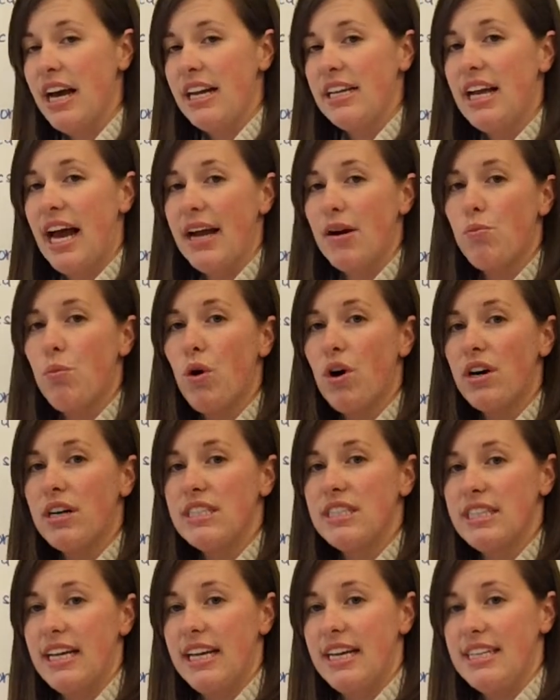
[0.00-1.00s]
like
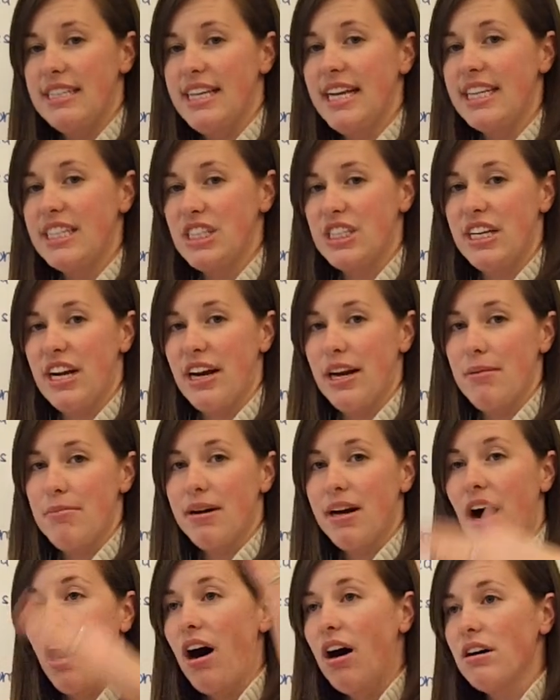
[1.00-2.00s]
words in a dictionary,
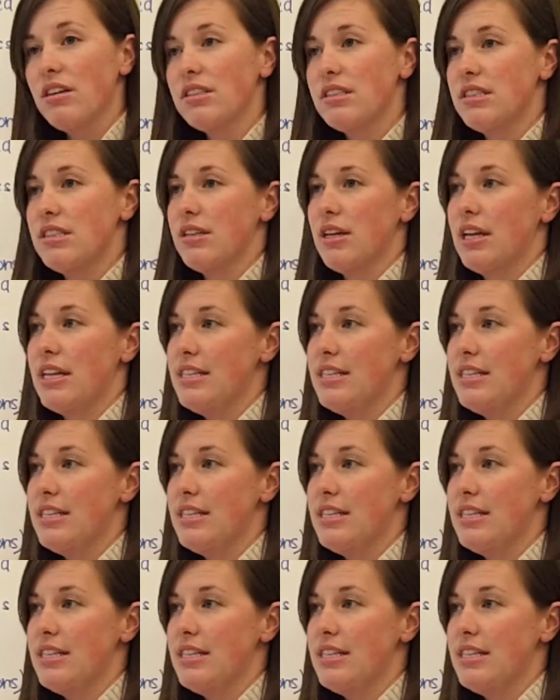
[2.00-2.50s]
because